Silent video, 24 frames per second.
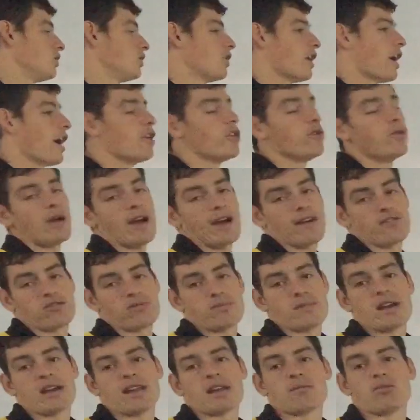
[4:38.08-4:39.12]
And you have
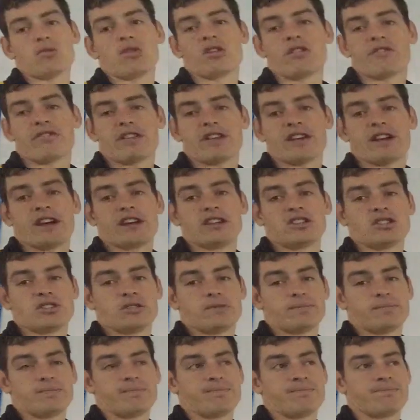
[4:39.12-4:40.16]
to make a
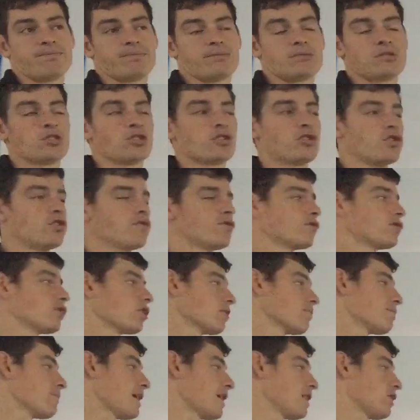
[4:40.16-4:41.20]
modification. So you've
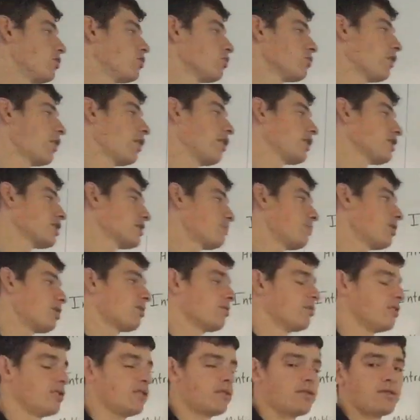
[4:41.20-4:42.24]
got to make your own
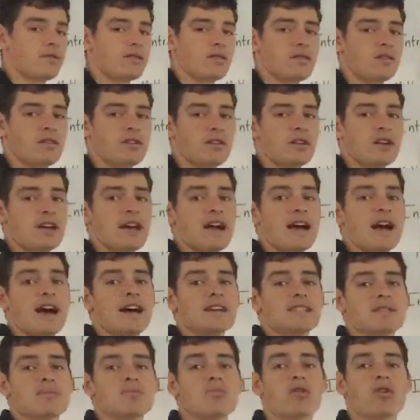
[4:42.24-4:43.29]
experiment
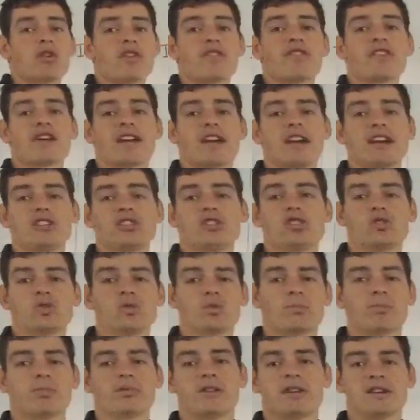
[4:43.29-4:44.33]
as a modification
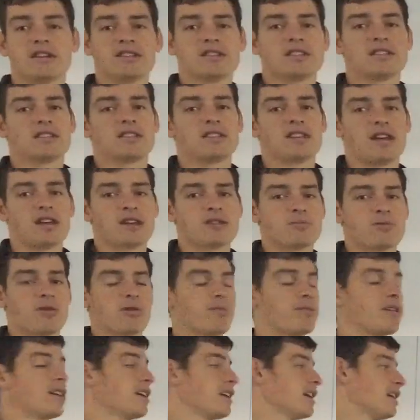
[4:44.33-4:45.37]
to a pre-existing
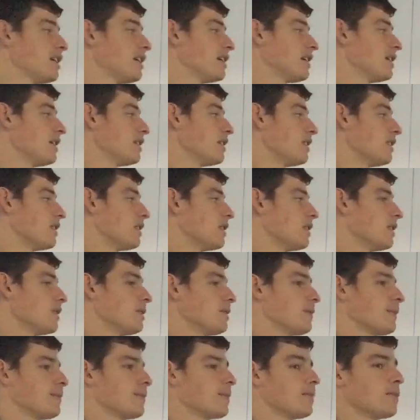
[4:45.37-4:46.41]
experiment.
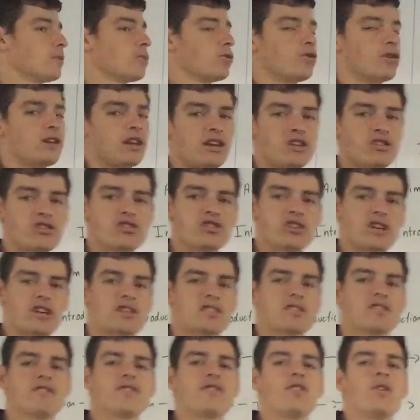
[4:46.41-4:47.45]
You need to
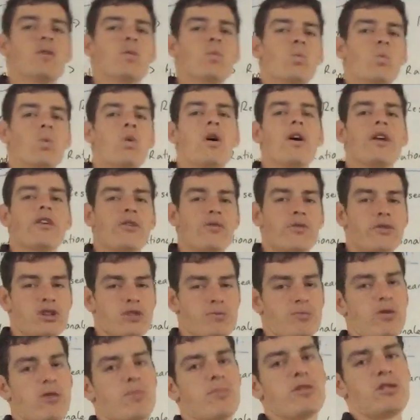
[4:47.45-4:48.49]
justify why your
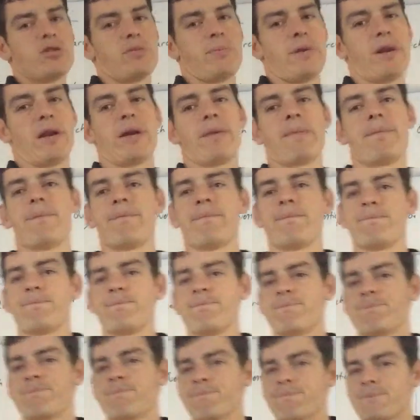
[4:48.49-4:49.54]
experiment is better.
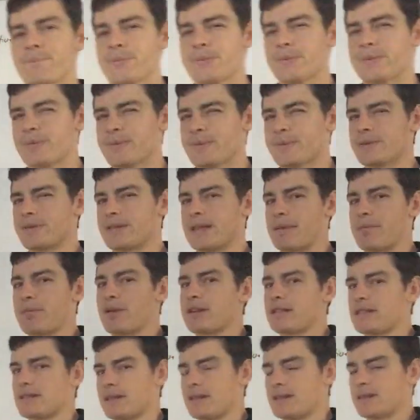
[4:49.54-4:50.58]
Does that
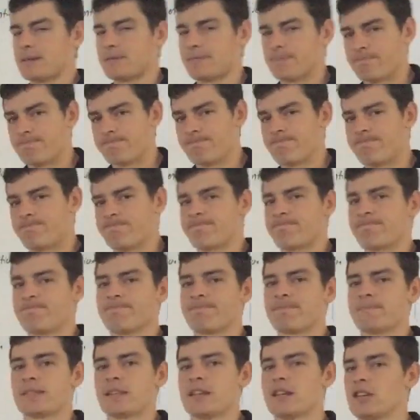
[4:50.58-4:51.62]
make sense?
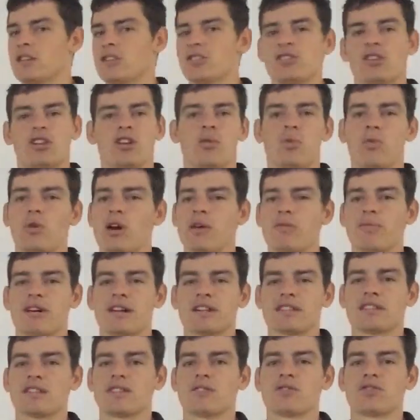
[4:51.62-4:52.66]
Don't know why I'm
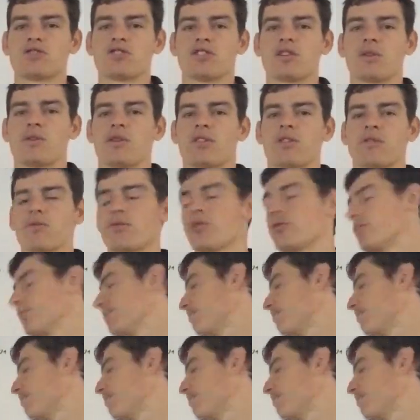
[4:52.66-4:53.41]
asking, there is no one in the room.